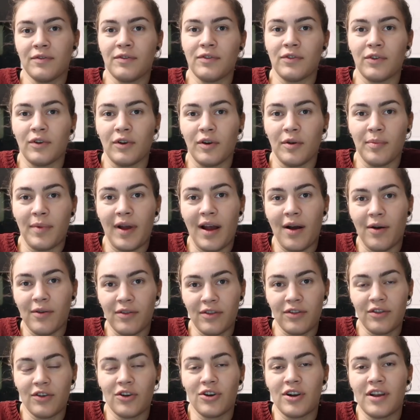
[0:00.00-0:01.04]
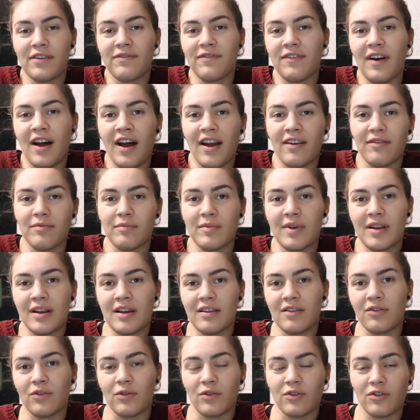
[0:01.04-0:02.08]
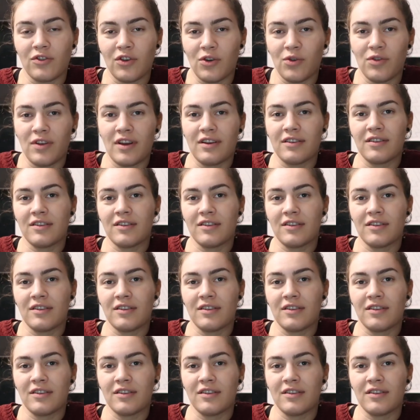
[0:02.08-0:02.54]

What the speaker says: for about 35 minutes or so, they